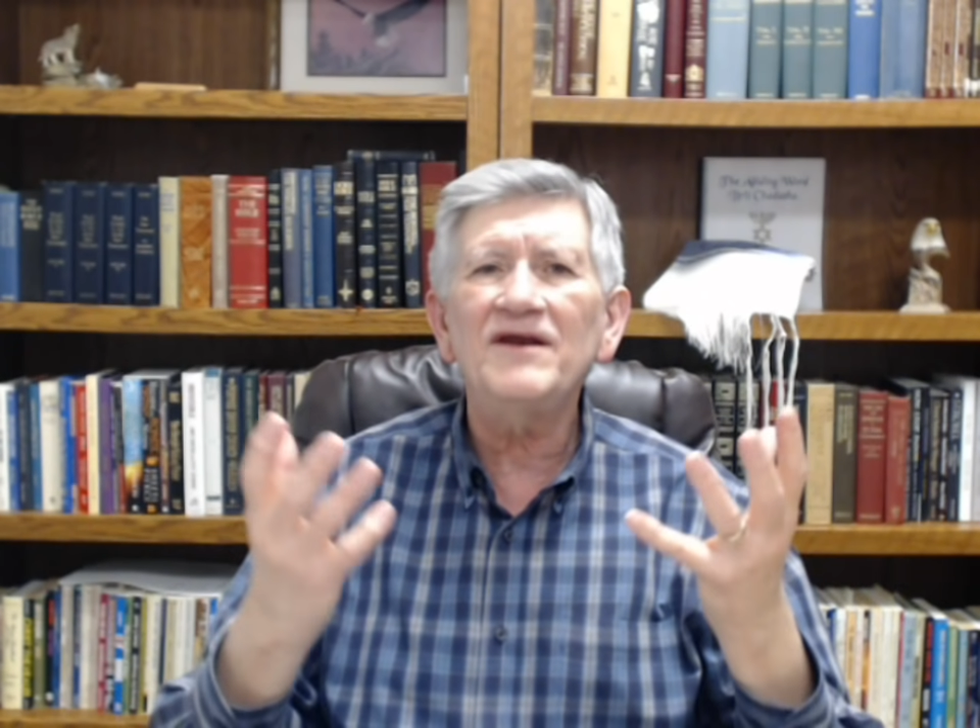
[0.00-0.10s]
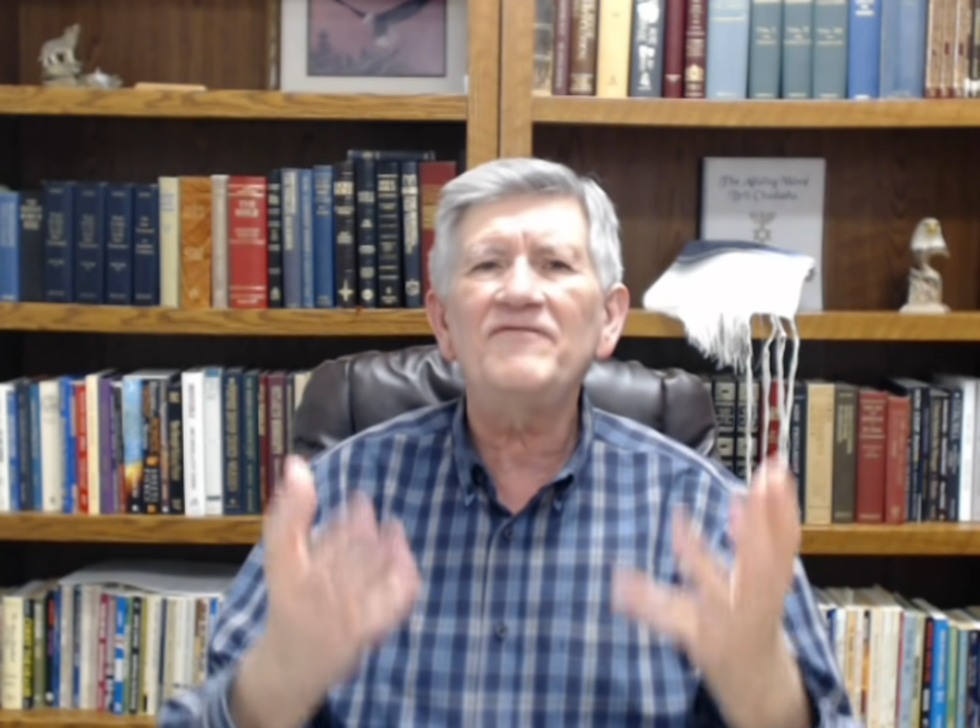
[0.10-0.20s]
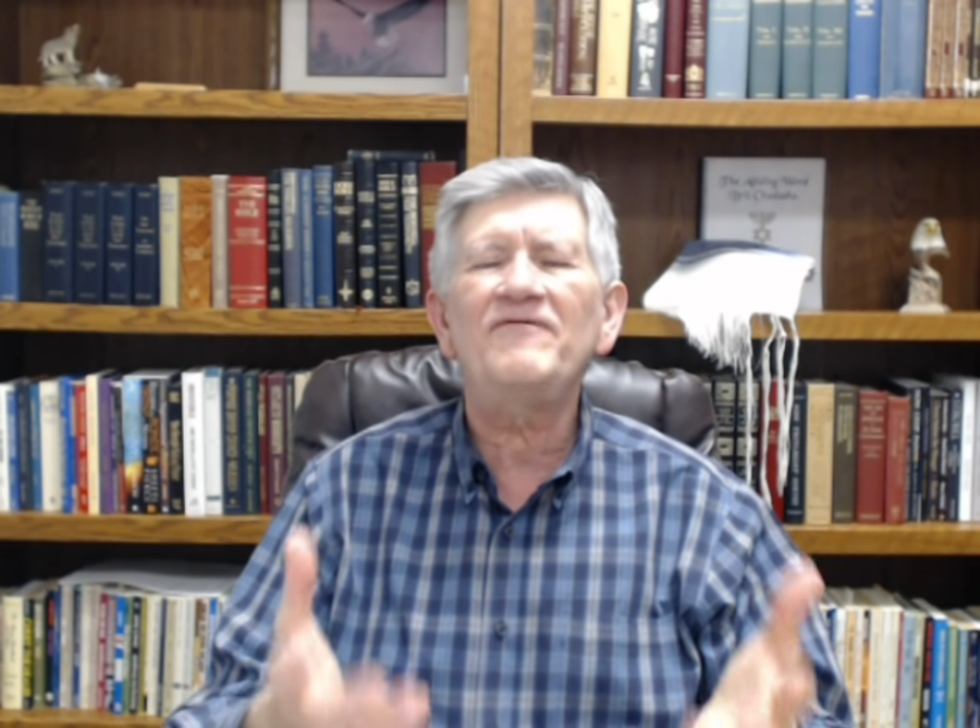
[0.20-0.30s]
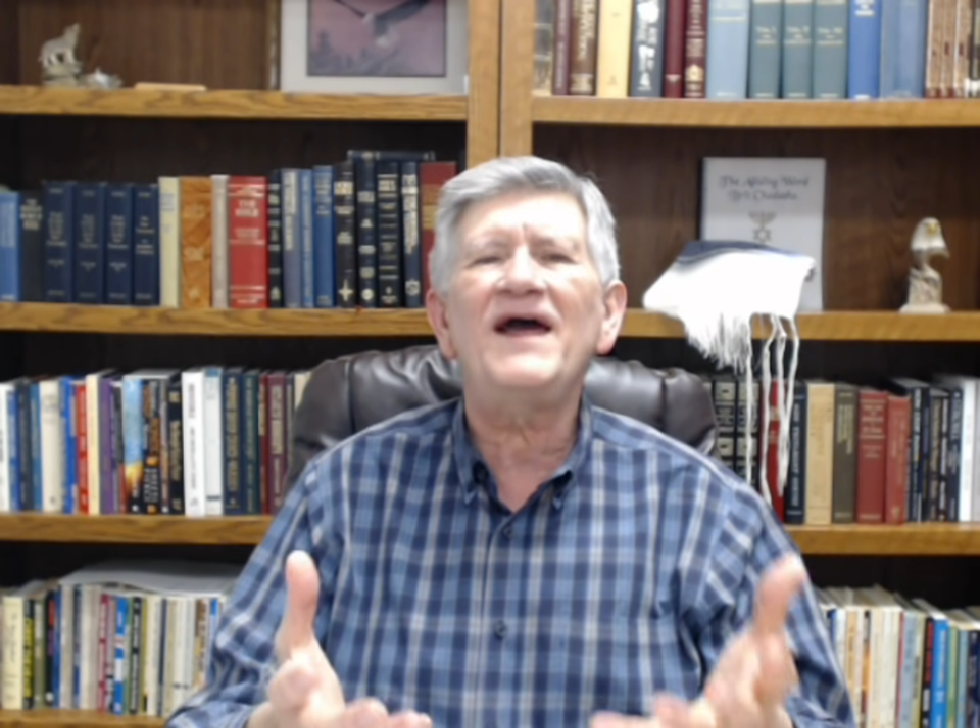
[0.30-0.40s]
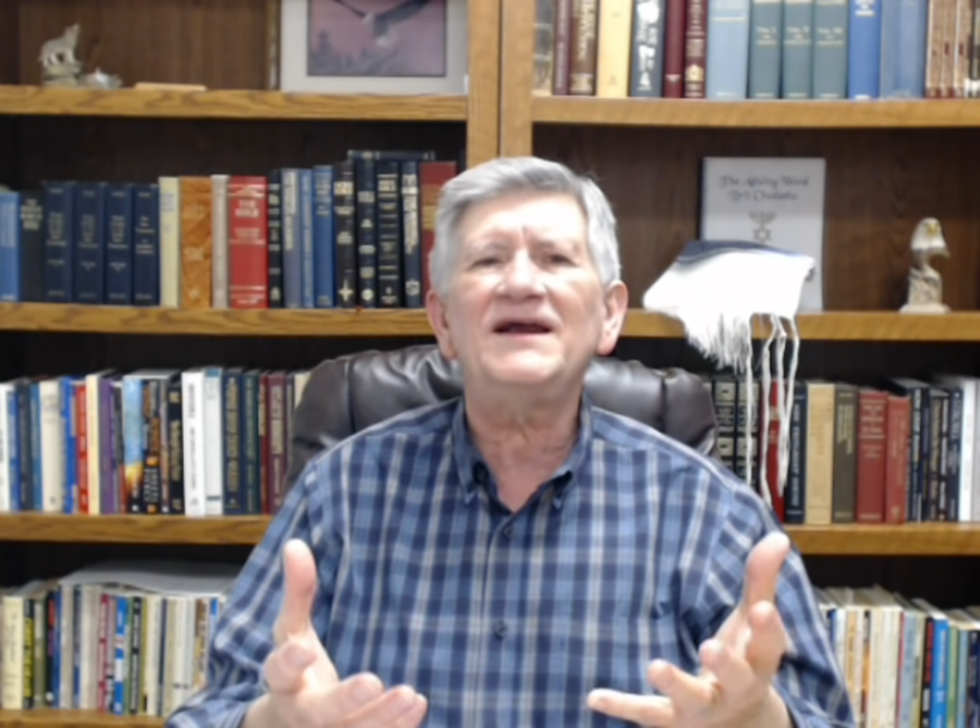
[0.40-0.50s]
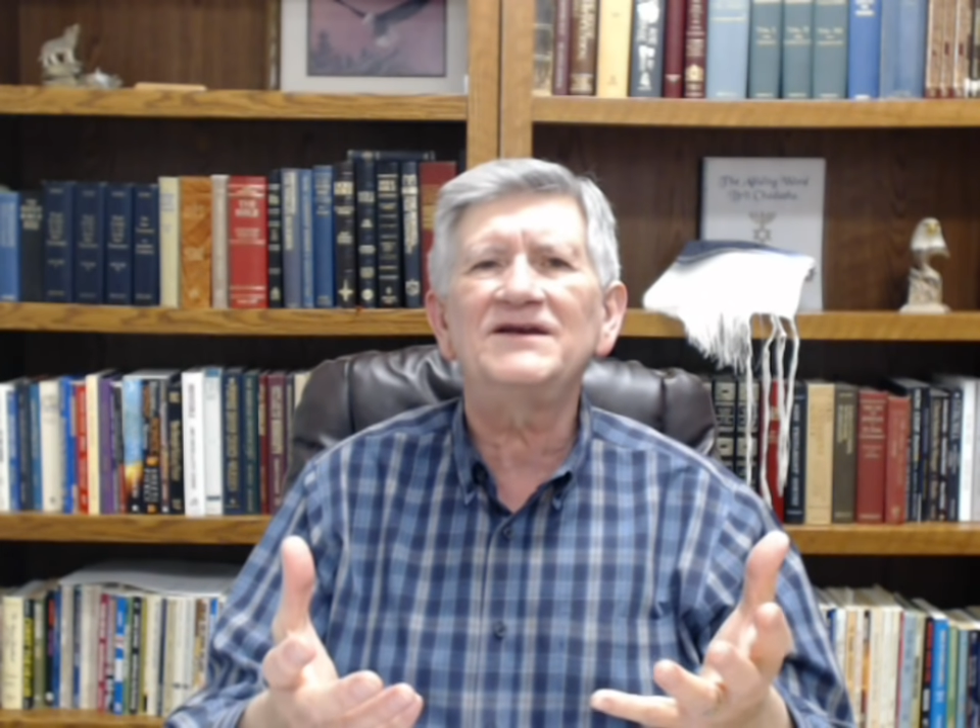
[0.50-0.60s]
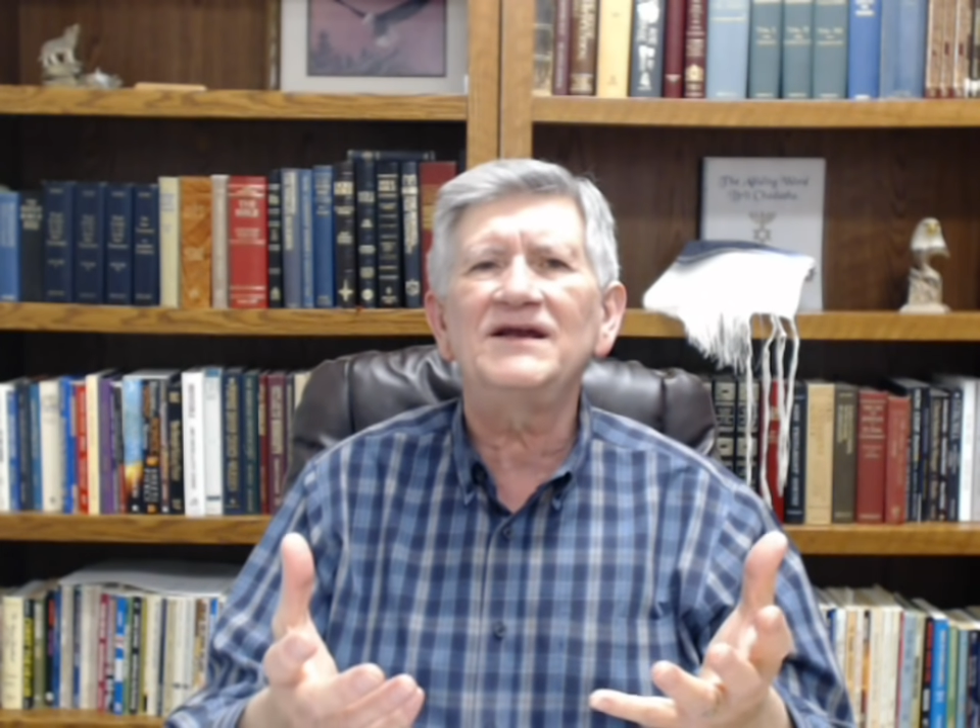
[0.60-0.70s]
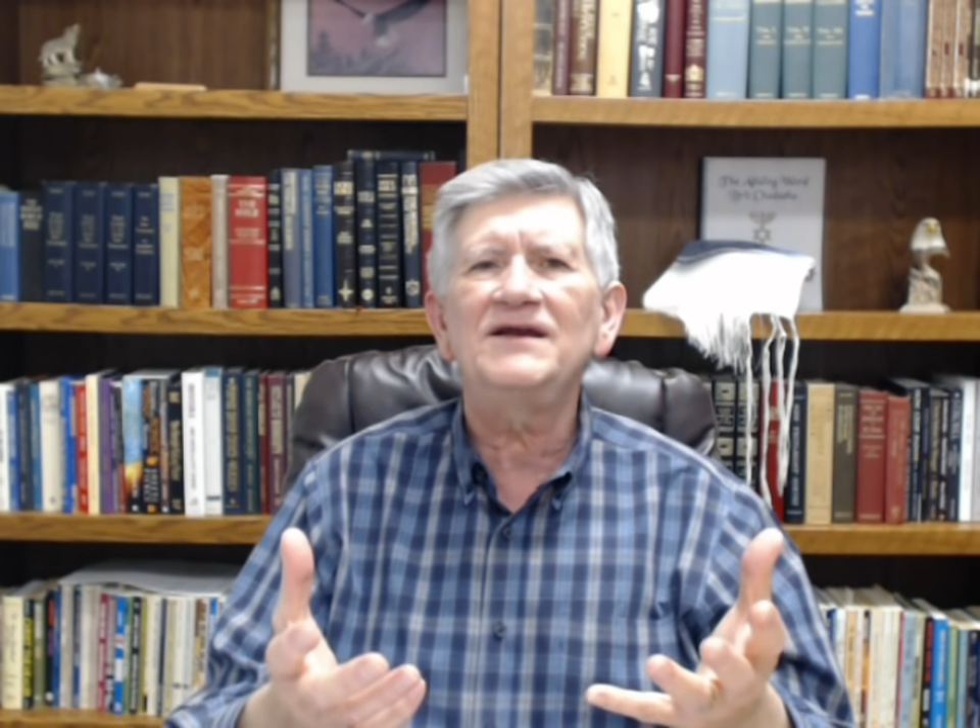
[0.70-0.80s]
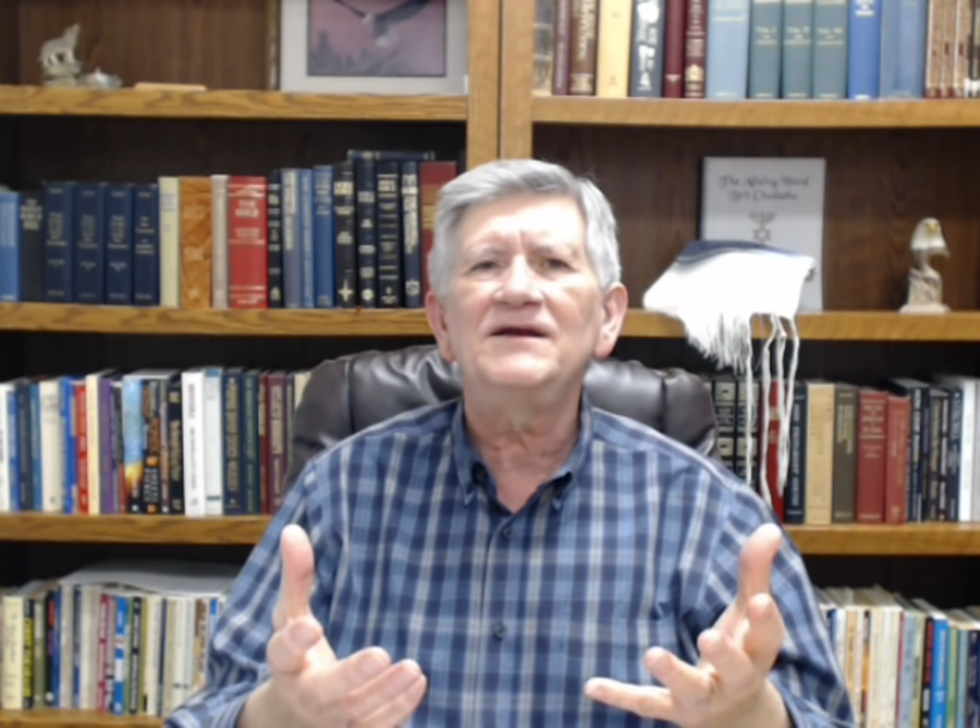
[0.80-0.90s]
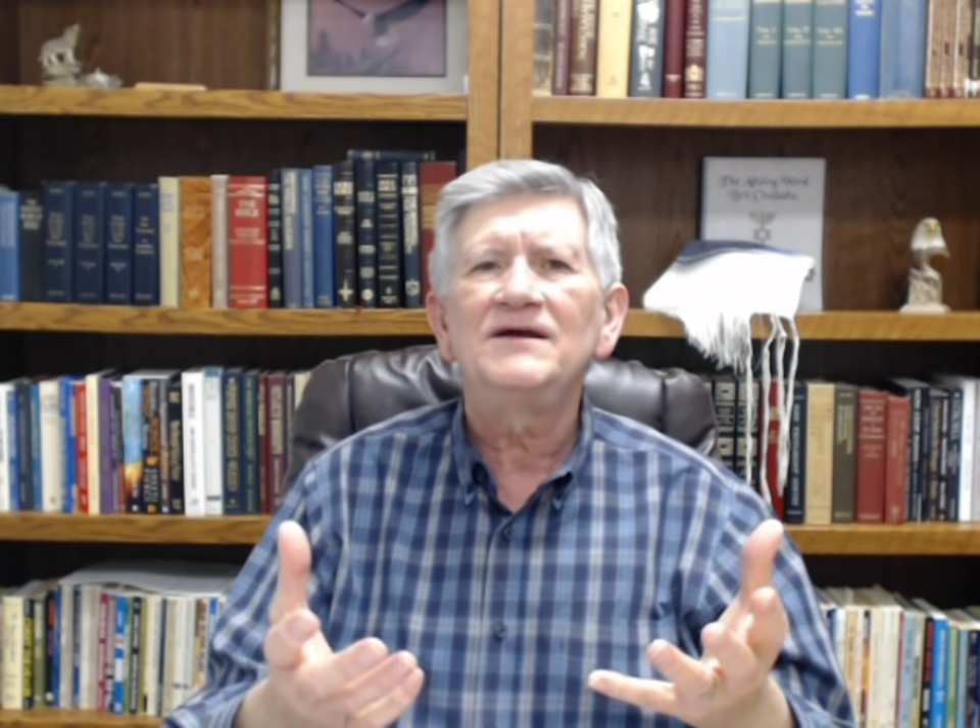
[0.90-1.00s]

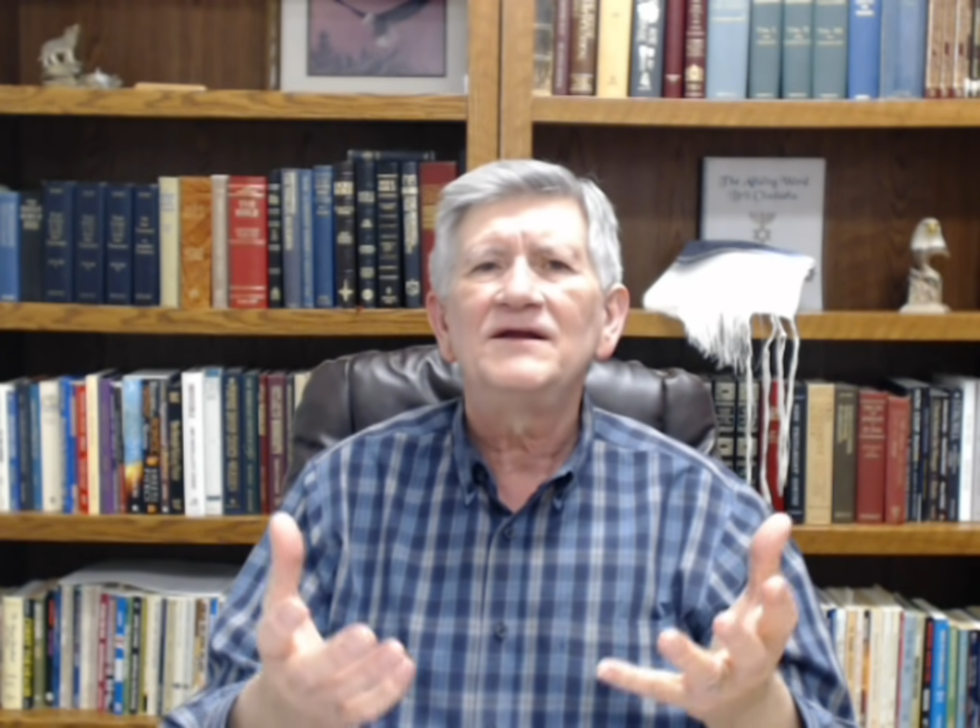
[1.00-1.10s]
affecting